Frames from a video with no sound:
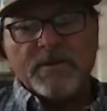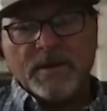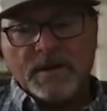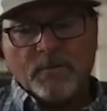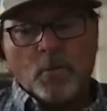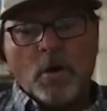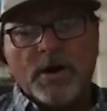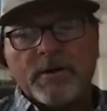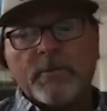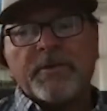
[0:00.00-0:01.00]

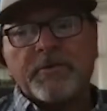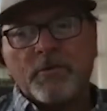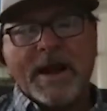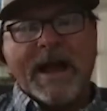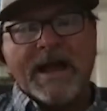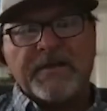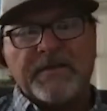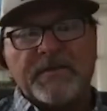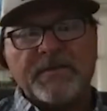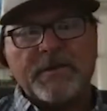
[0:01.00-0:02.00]
water with
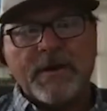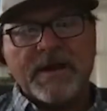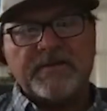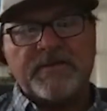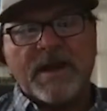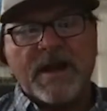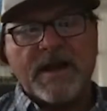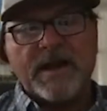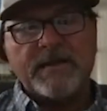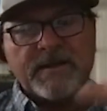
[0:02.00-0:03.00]
grass, and the grass
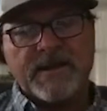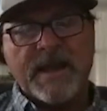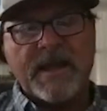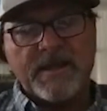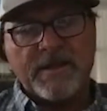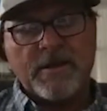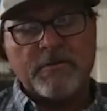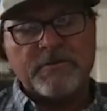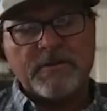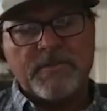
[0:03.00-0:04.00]
dying and decaying and
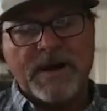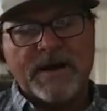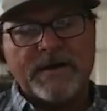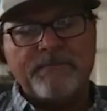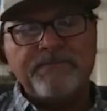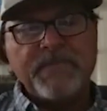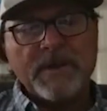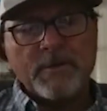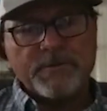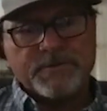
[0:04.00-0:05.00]
going to the bottom,
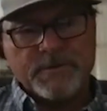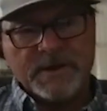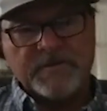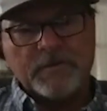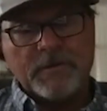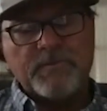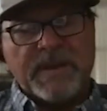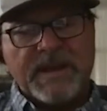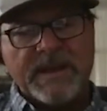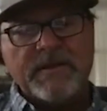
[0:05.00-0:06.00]
which creates sort of
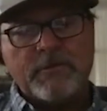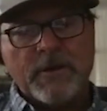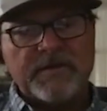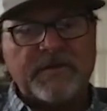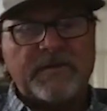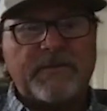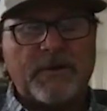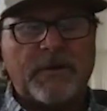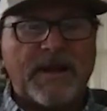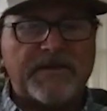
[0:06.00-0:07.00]
peat, creates this
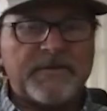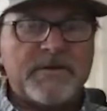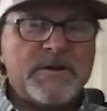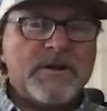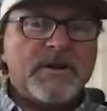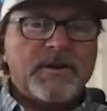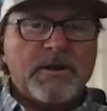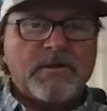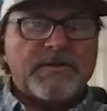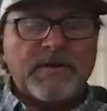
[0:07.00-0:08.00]
fertilizer.
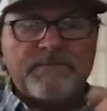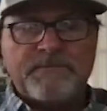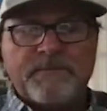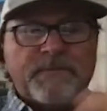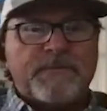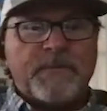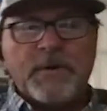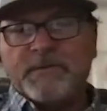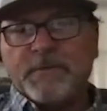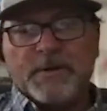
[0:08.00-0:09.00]
There's a
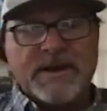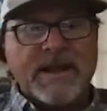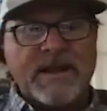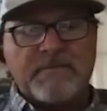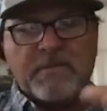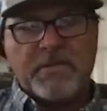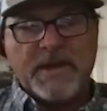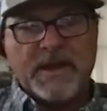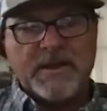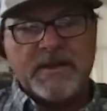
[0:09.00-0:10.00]
foot and a half
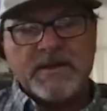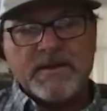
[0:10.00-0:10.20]
thick